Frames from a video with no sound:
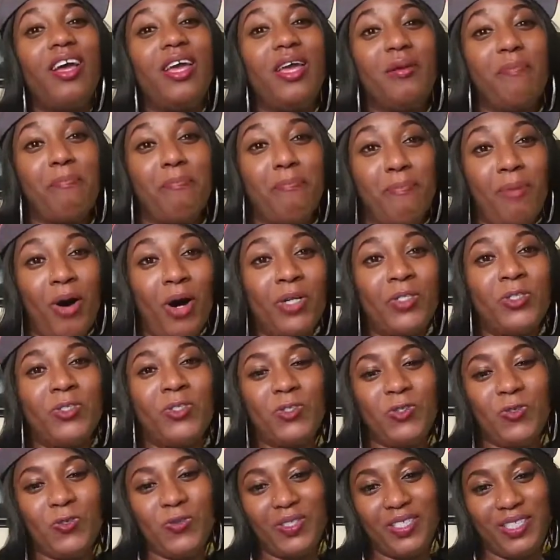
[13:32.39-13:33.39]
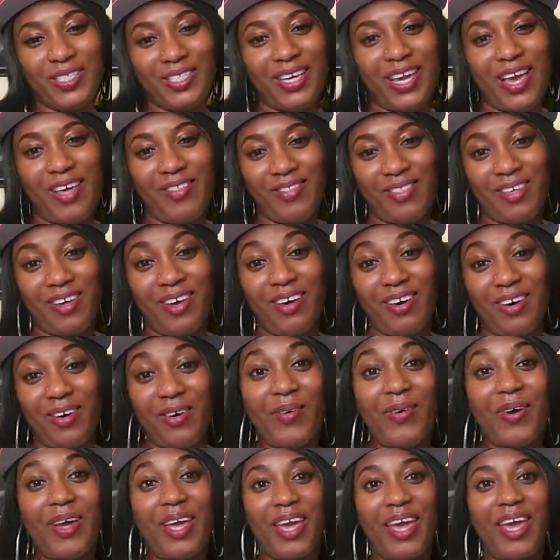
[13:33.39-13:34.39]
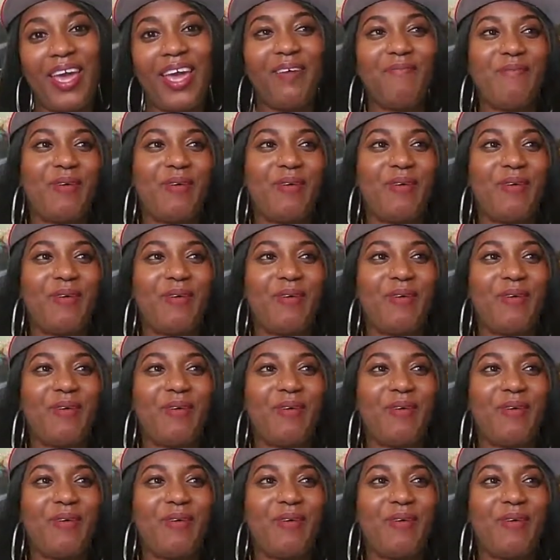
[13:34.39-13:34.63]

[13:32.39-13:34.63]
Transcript: it bonds you together, okay?